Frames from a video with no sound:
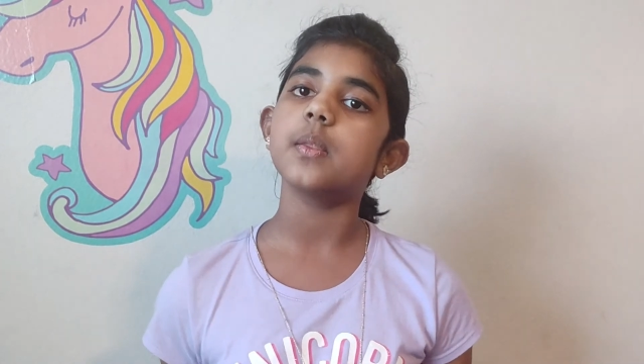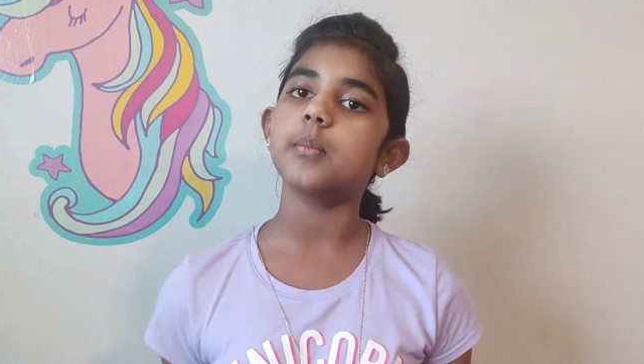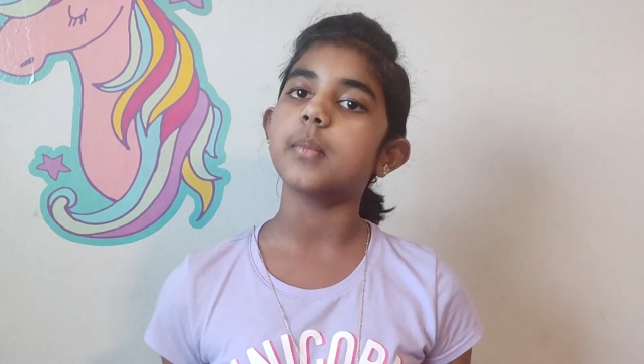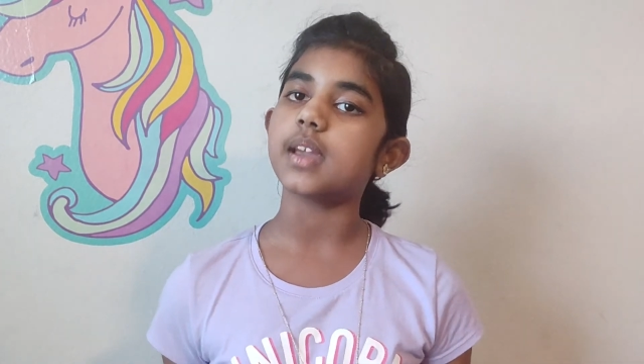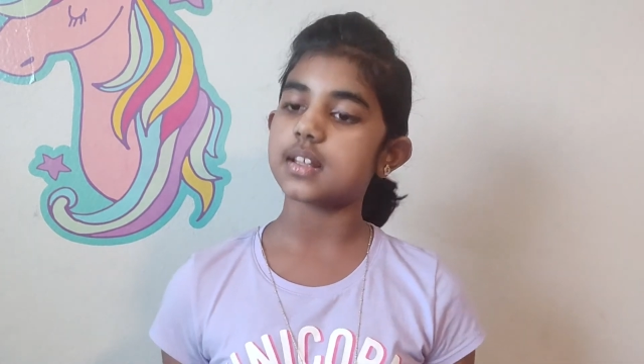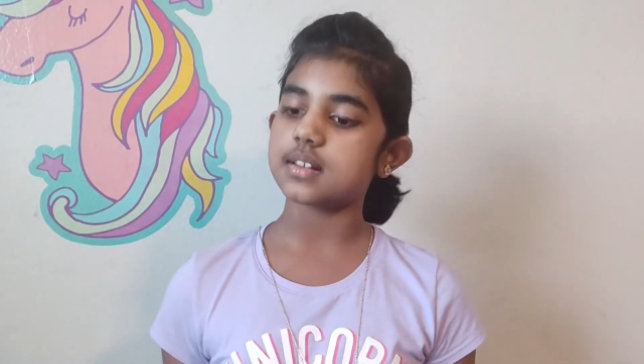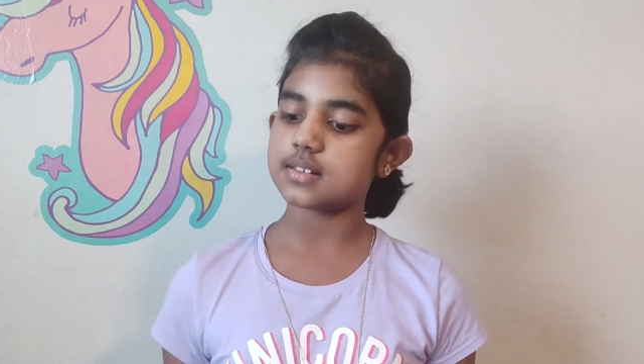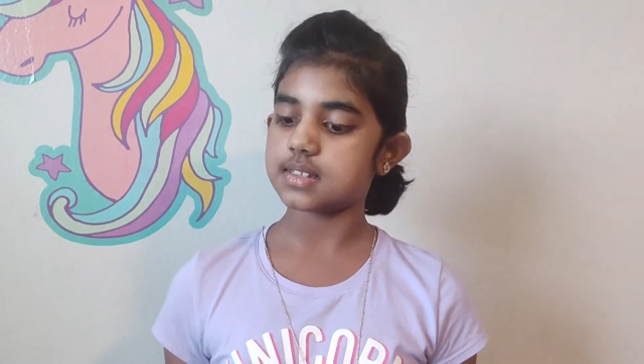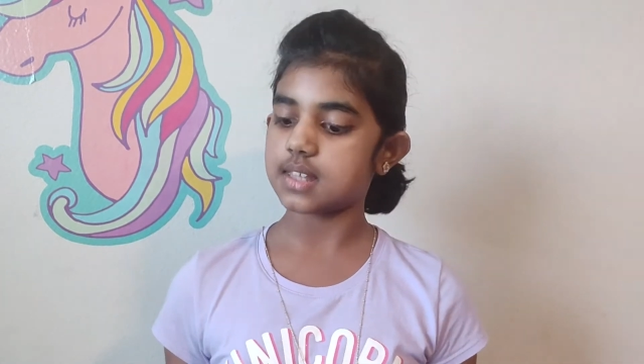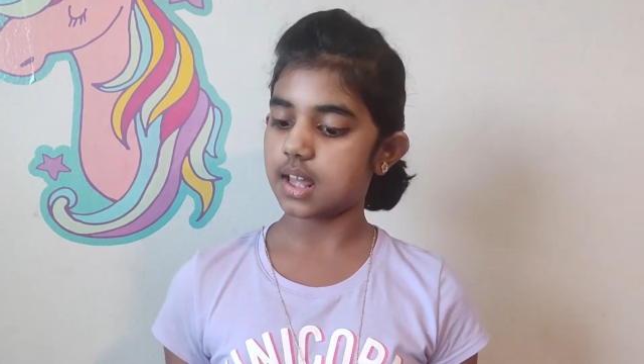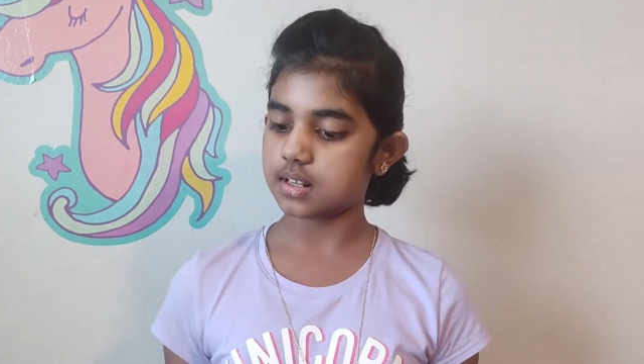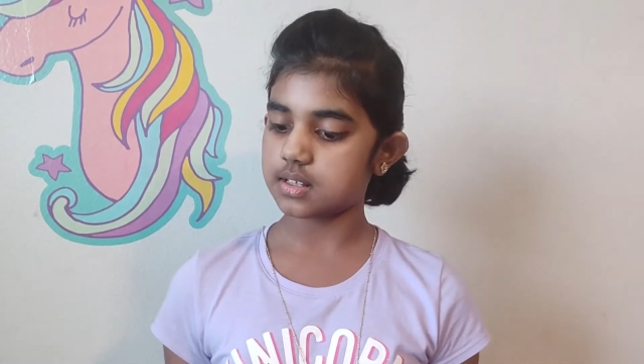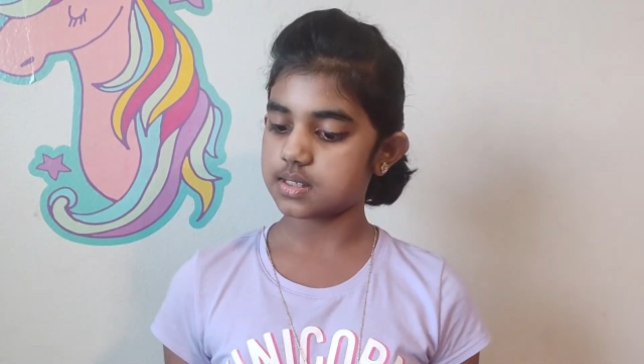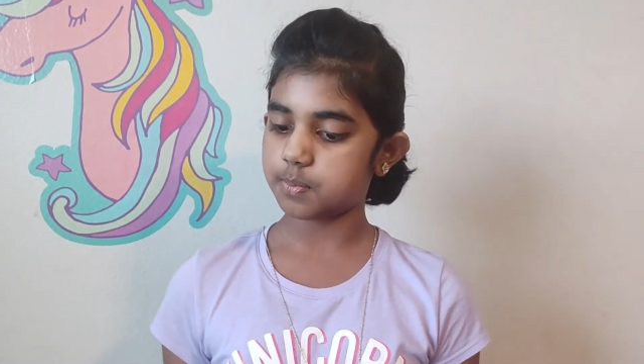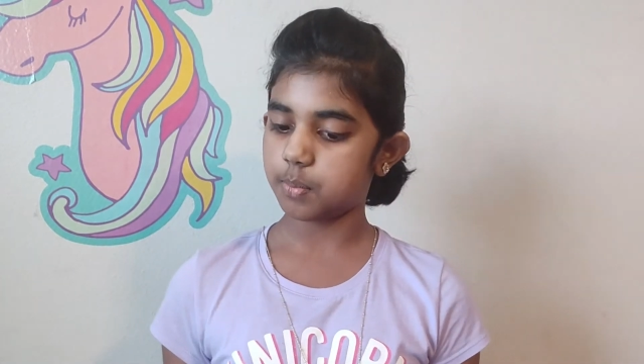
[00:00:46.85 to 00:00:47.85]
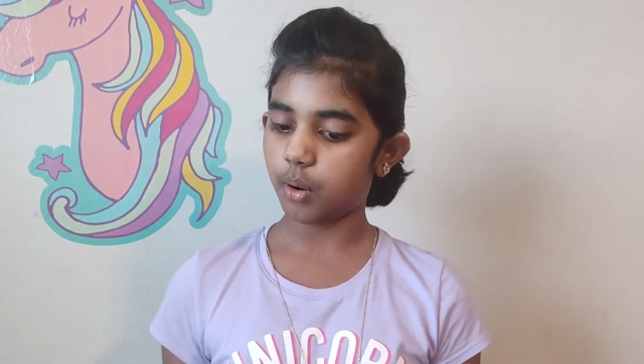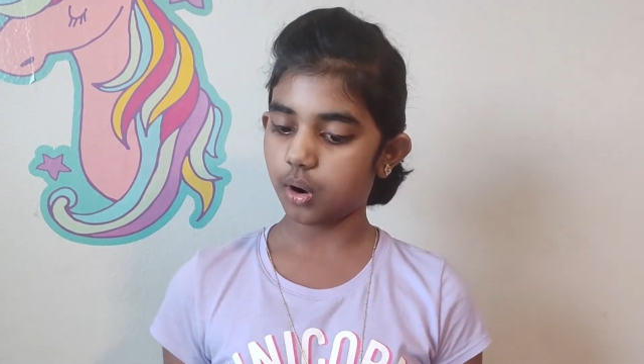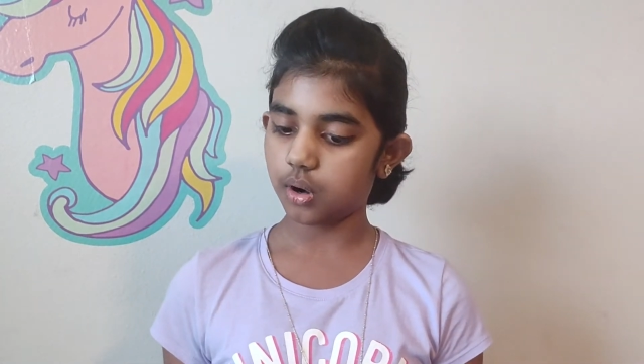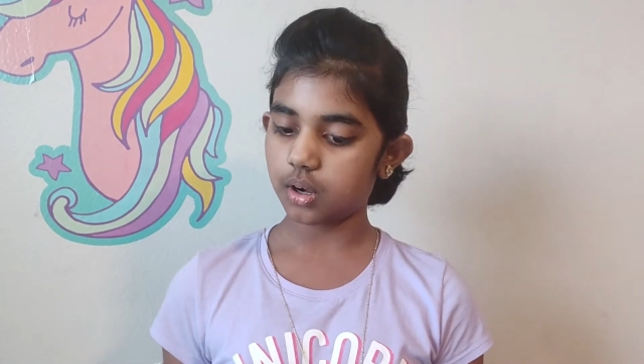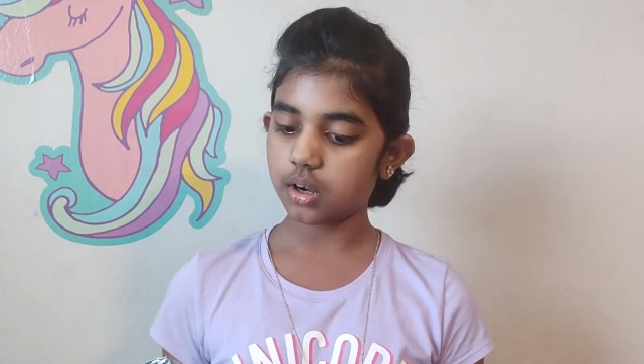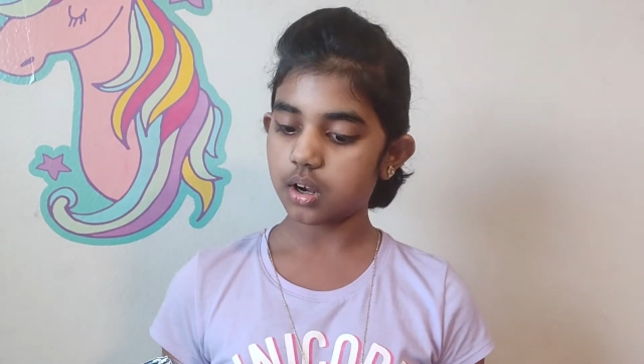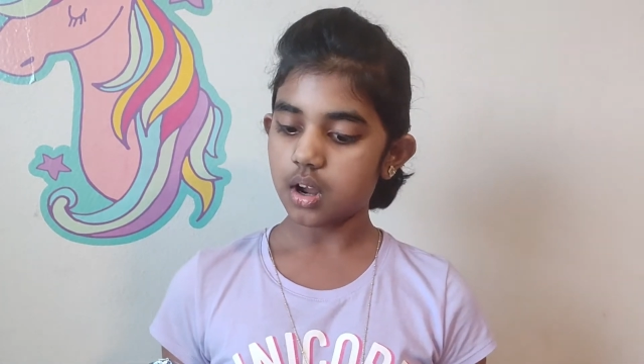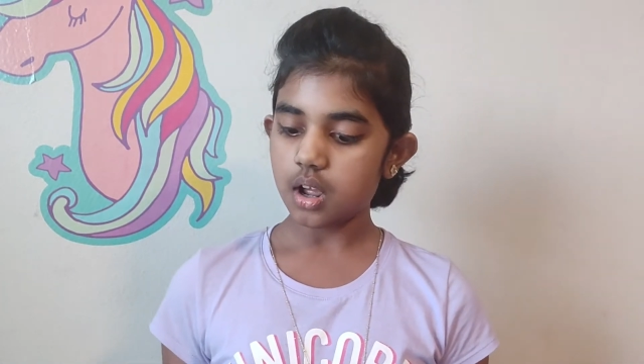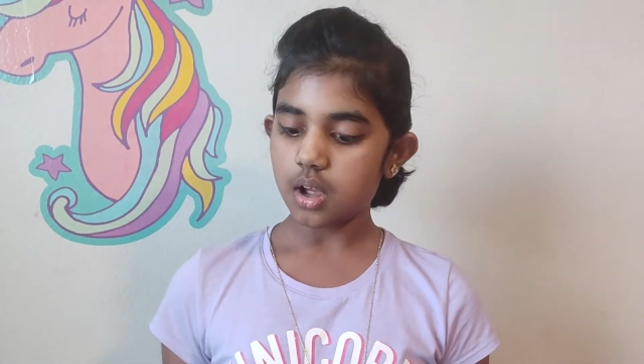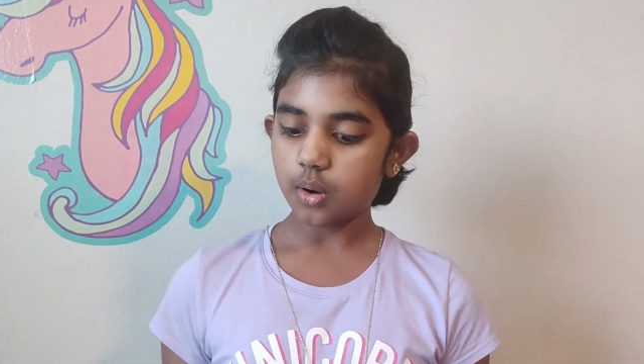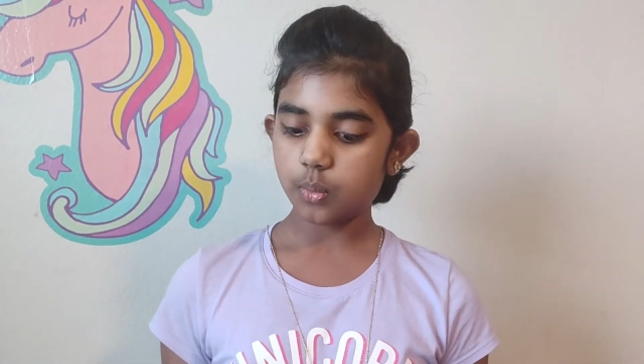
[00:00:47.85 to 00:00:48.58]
The main saddest part,